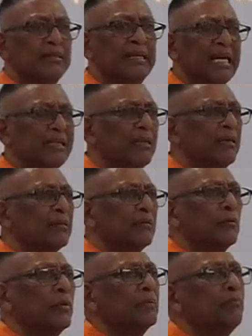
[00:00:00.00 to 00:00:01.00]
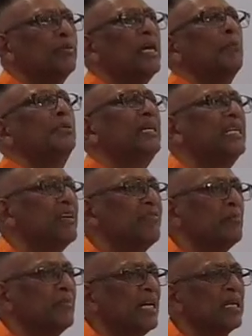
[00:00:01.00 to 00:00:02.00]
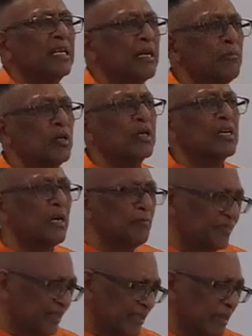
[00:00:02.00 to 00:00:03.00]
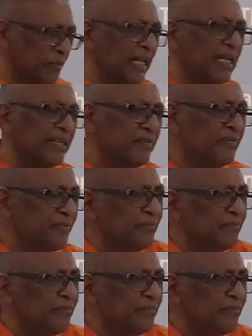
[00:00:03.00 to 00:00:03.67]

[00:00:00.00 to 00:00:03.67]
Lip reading: that would probably give him a little more comfortable life.